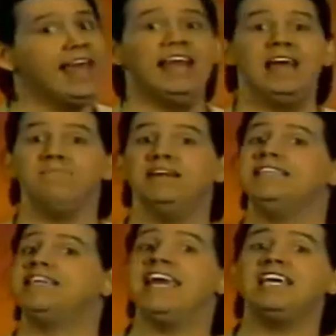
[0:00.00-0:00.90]
let me
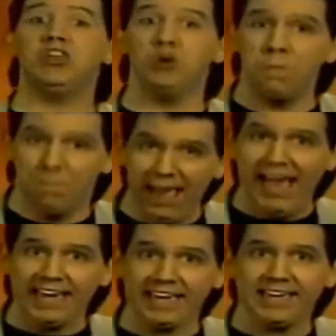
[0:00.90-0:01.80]
take you
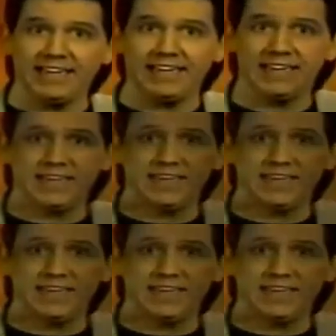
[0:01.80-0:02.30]
back.